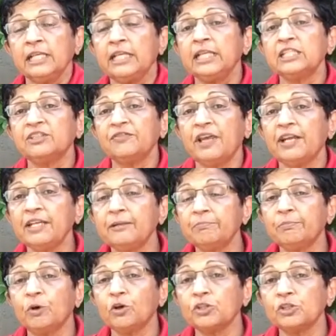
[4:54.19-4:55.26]
It's very
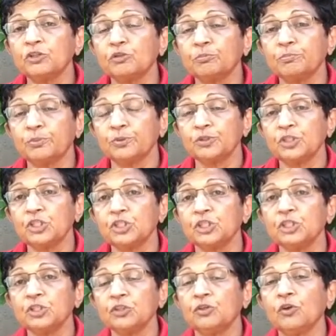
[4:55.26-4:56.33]
important to
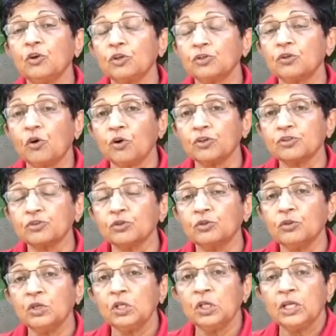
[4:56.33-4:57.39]
position your
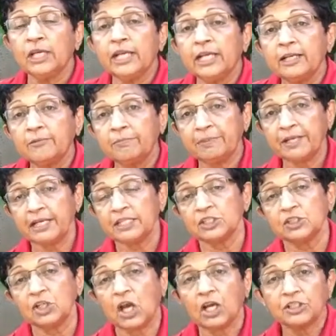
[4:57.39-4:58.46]
torso in
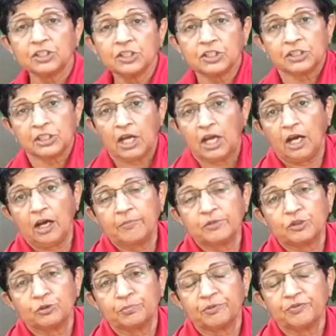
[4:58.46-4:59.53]
place, not just the
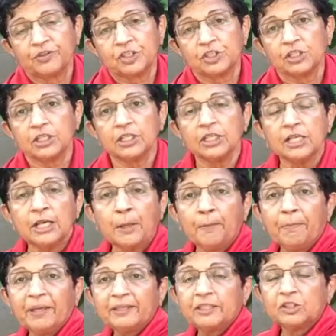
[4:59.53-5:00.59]
arms superficially,
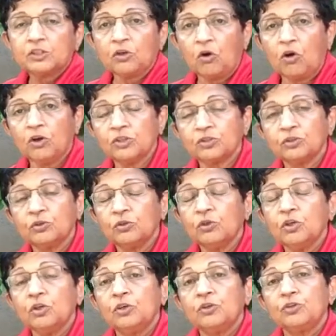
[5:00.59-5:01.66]
but the
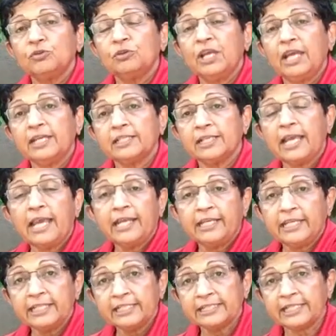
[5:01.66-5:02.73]
torso to get an
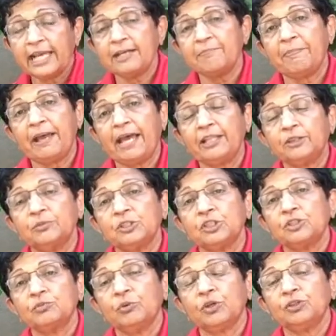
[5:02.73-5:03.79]
inside path, which
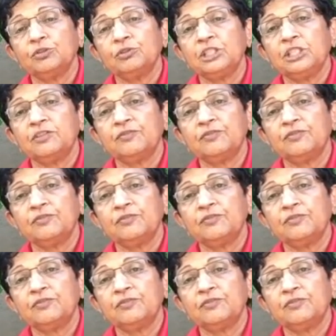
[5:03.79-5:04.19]
is what you need